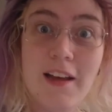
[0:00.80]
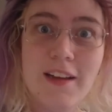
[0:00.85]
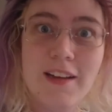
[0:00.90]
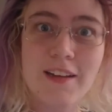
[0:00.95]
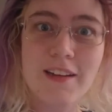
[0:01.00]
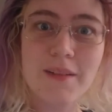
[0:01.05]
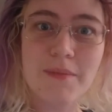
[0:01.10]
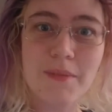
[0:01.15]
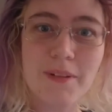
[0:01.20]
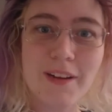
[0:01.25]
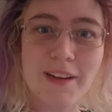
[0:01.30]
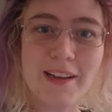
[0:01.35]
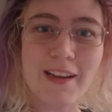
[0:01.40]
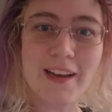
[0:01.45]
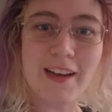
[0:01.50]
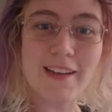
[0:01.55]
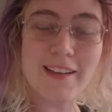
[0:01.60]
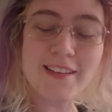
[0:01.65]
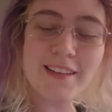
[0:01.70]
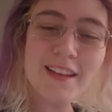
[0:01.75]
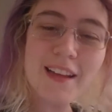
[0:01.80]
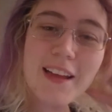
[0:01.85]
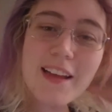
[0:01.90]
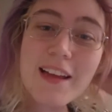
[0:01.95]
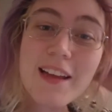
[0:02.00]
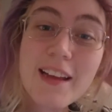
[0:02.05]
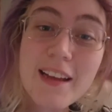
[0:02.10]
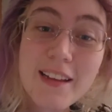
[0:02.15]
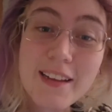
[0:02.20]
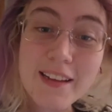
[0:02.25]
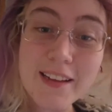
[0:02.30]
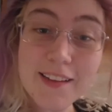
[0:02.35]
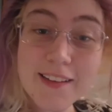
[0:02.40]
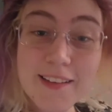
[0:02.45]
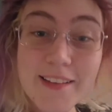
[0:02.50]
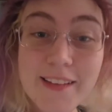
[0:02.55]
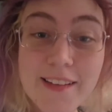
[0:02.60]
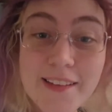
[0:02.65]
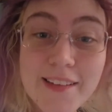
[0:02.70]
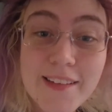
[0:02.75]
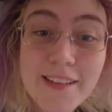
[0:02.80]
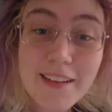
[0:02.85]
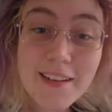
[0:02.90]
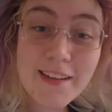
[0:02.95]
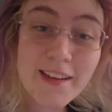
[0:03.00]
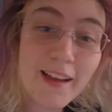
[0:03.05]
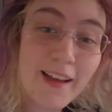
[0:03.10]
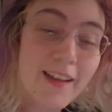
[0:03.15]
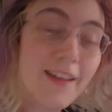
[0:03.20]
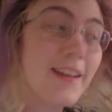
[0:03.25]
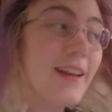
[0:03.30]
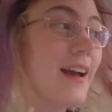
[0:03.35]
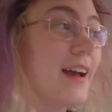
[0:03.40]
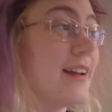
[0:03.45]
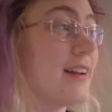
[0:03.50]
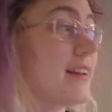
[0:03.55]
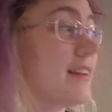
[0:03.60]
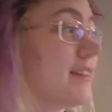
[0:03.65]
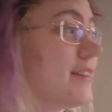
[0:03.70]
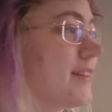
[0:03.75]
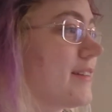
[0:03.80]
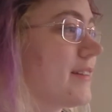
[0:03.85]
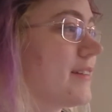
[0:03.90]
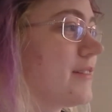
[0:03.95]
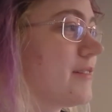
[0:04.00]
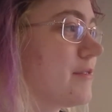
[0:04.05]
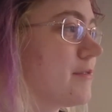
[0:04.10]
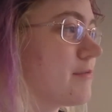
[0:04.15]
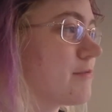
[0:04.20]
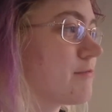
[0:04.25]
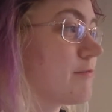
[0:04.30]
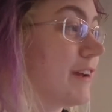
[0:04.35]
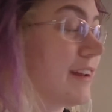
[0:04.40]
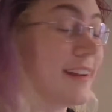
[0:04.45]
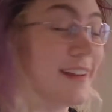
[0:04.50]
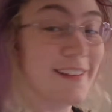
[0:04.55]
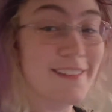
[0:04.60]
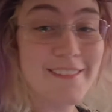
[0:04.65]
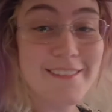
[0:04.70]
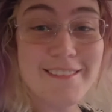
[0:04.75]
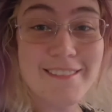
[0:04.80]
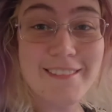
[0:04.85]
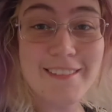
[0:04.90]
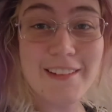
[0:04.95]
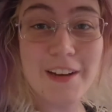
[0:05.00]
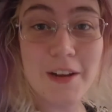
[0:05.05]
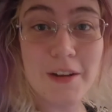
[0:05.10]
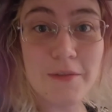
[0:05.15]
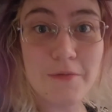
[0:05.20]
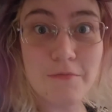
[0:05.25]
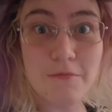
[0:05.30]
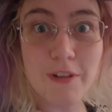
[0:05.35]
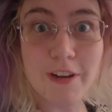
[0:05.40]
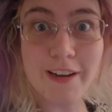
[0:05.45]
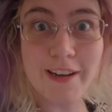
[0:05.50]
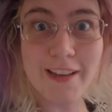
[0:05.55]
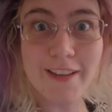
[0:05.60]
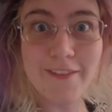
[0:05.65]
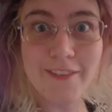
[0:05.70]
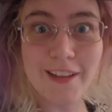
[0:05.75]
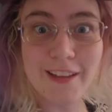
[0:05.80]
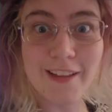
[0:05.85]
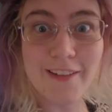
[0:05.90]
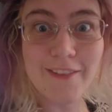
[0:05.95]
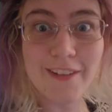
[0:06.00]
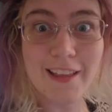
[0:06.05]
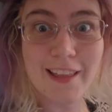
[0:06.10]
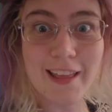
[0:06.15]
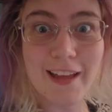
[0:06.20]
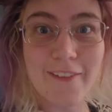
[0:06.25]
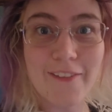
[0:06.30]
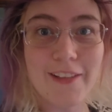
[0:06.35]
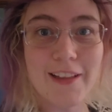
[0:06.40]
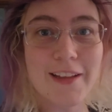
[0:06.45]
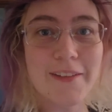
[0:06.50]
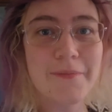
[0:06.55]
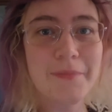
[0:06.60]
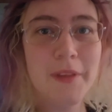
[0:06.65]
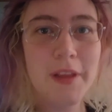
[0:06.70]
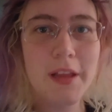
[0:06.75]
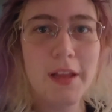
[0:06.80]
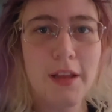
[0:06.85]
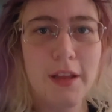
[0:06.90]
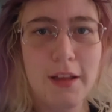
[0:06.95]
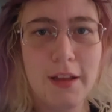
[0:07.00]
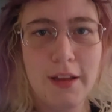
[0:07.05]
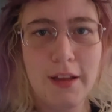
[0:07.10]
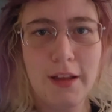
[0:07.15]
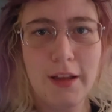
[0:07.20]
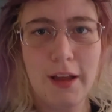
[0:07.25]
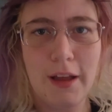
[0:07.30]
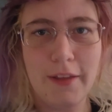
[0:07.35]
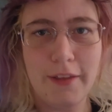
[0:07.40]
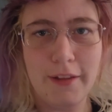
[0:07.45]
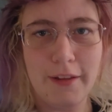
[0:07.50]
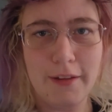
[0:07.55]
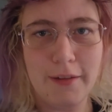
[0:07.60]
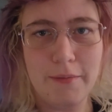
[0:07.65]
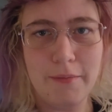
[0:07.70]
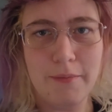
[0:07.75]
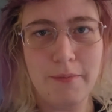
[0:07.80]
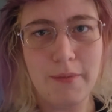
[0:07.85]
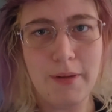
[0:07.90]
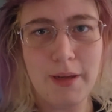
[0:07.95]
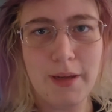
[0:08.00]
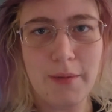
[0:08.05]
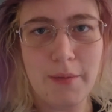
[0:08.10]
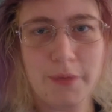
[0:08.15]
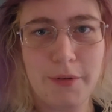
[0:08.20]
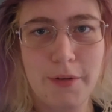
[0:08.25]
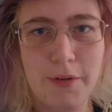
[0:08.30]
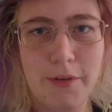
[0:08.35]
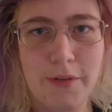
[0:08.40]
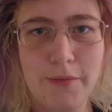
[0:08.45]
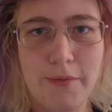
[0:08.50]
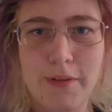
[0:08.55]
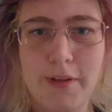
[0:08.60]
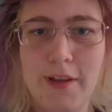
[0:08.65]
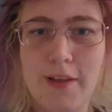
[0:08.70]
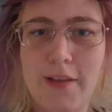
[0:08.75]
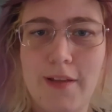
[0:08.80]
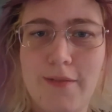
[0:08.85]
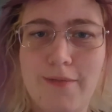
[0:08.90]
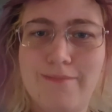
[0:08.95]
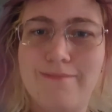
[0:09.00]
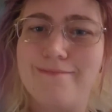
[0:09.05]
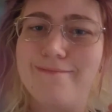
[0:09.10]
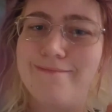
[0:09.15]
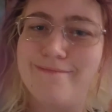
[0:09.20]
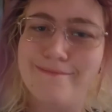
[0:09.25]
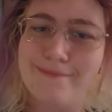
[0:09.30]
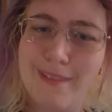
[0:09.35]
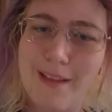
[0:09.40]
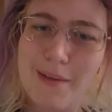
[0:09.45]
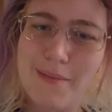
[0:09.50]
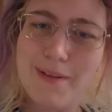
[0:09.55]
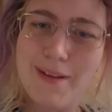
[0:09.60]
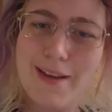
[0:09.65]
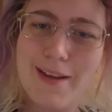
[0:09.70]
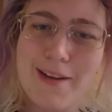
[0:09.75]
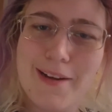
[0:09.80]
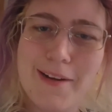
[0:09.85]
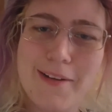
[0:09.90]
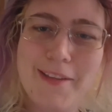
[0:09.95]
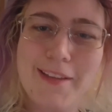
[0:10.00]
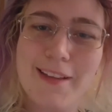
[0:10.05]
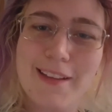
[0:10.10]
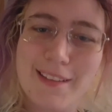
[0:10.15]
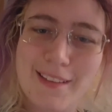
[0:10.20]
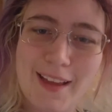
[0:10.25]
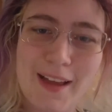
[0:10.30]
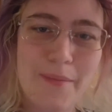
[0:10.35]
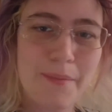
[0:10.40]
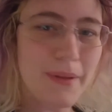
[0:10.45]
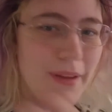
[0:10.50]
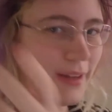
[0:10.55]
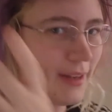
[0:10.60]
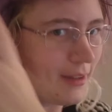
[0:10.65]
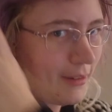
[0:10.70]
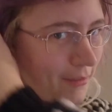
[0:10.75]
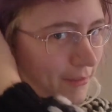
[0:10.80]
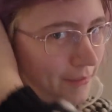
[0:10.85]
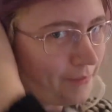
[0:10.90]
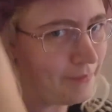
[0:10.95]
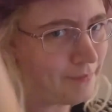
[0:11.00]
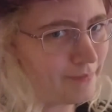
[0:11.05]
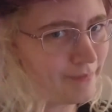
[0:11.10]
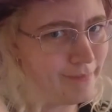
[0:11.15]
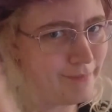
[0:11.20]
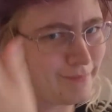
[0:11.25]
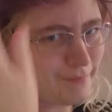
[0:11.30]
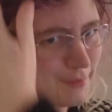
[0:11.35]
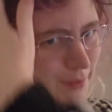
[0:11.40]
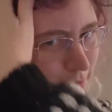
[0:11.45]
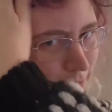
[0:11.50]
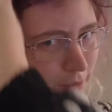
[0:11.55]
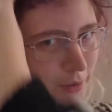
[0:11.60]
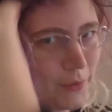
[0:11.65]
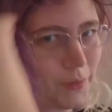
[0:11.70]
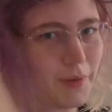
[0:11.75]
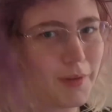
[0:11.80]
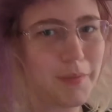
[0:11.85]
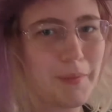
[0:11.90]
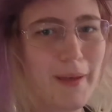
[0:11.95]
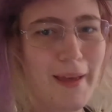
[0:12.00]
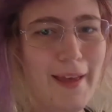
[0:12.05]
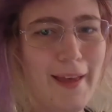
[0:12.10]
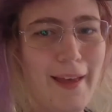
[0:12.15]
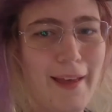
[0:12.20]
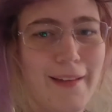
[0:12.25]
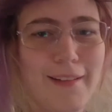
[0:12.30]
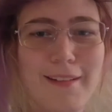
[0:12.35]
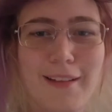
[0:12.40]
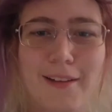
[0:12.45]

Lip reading: Good morning, guys. It is Sunday and it's raining really, really, really heavily. I think my camera's just, oh, there we go. I think it's happier now. God, what is my hair?